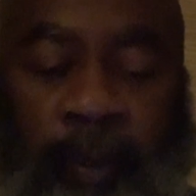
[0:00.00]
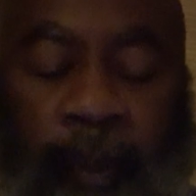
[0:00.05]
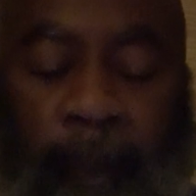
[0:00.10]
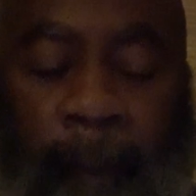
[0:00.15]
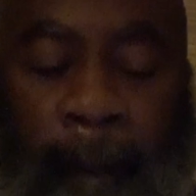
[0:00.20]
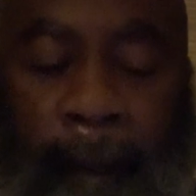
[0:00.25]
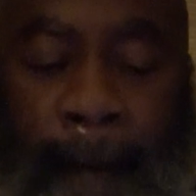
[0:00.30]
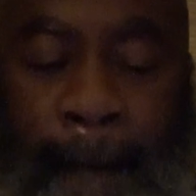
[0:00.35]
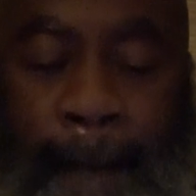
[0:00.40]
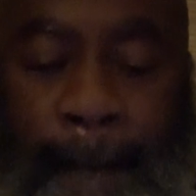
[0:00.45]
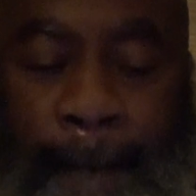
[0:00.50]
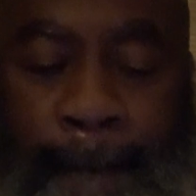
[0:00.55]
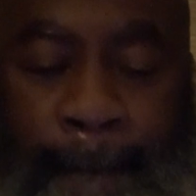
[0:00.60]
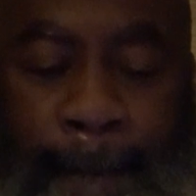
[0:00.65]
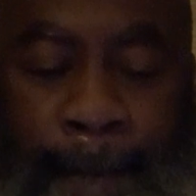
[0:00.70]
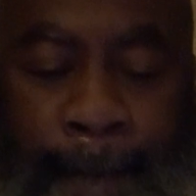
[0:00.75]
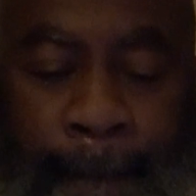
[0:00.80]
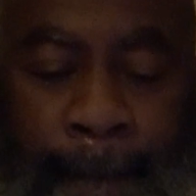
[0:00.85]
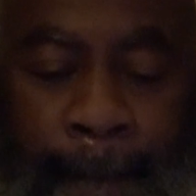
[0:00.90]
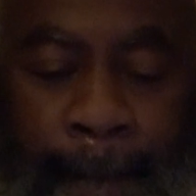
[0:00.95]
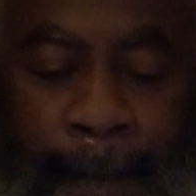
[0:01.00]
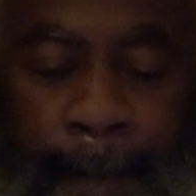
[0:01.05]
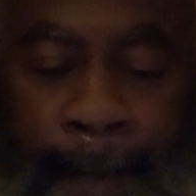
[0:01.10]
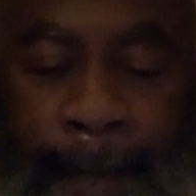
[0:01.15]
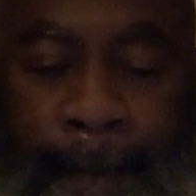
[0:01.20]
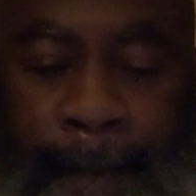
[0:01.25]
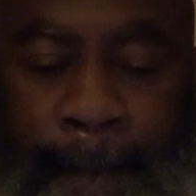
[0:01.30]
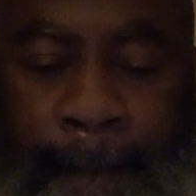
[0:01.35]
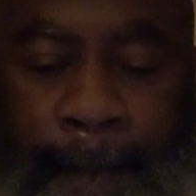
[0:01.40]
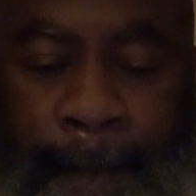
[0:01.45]

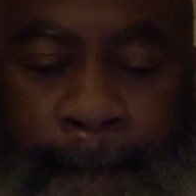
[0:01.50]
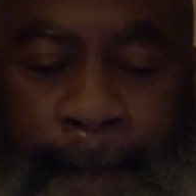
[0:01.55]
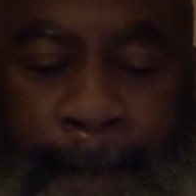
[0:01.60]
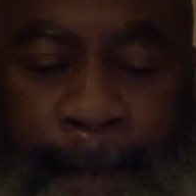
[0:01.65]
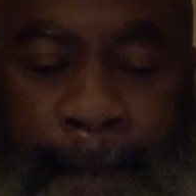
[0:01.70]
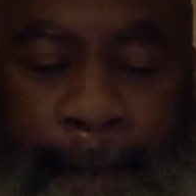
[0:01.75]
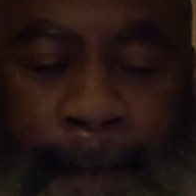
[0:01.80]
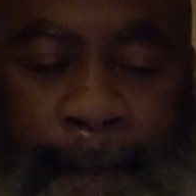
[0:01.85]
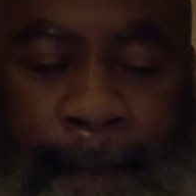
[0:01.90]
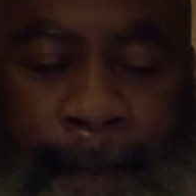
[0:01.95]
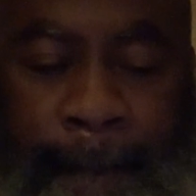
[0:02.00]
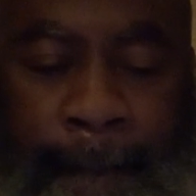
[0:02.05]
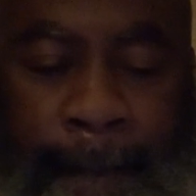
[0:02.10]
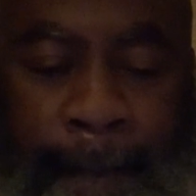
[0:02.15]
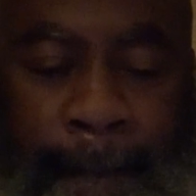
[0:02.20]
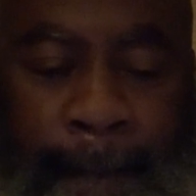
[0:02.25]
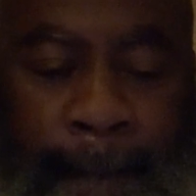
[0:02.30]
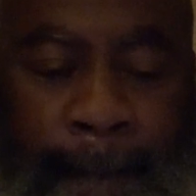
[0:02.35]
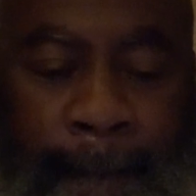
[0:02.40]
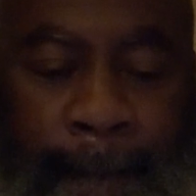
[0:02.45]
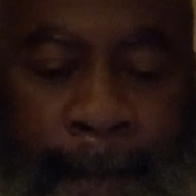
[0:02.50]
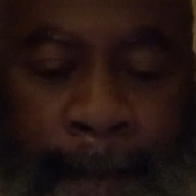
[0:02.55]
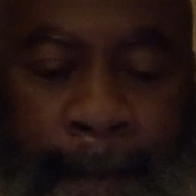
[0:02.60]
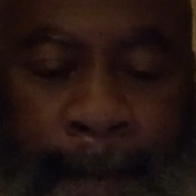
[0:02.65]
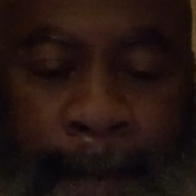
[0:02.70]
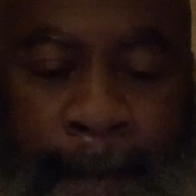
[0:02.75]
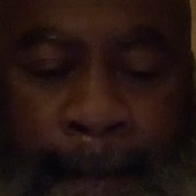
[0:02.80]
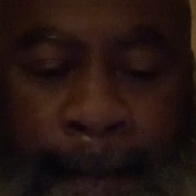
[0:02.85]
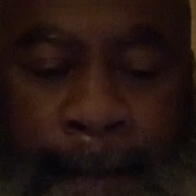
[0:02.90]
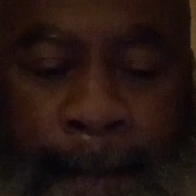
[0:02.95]

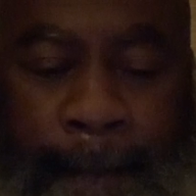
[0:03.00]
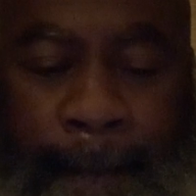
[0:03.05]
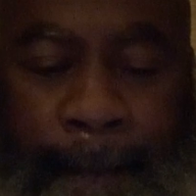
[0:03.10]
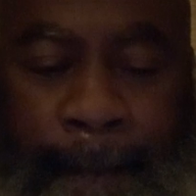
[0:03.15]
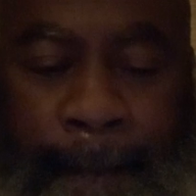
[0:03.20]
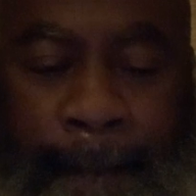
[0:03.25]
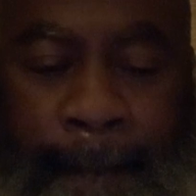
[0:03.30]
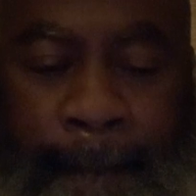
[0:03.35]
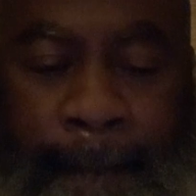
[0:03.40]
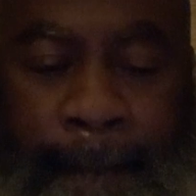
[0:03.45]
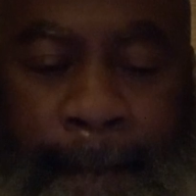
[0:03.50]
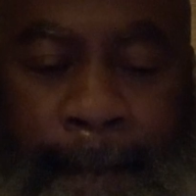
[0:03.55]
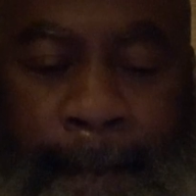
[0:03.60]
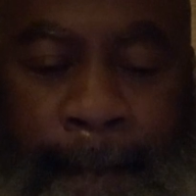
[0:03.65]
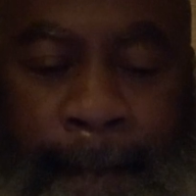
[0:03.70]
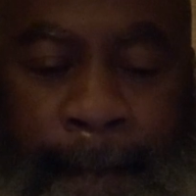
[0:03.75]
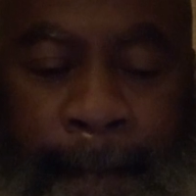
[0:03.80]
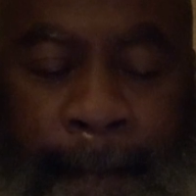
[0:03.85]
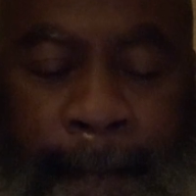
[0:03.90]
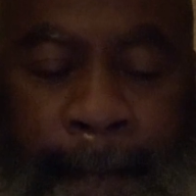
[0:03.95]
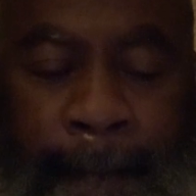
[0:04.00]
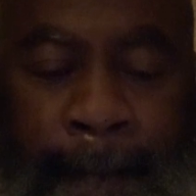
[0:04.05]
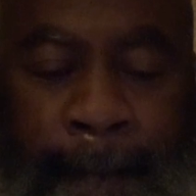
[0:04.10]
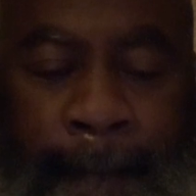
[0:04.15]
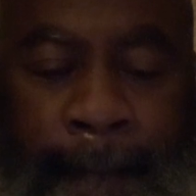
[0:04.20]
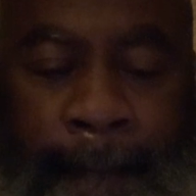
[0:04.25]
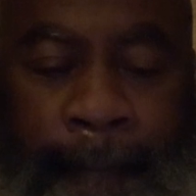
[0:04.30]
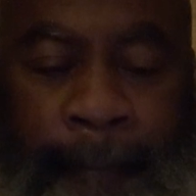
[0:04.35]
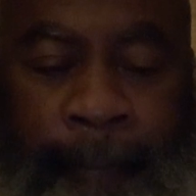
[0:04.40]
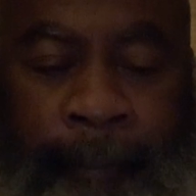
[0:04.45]

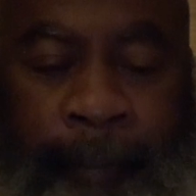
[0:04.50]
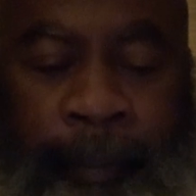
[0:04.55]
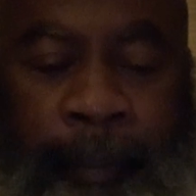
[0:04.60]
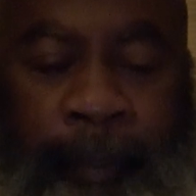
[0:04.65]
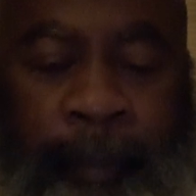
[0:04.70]
Nobody speaks.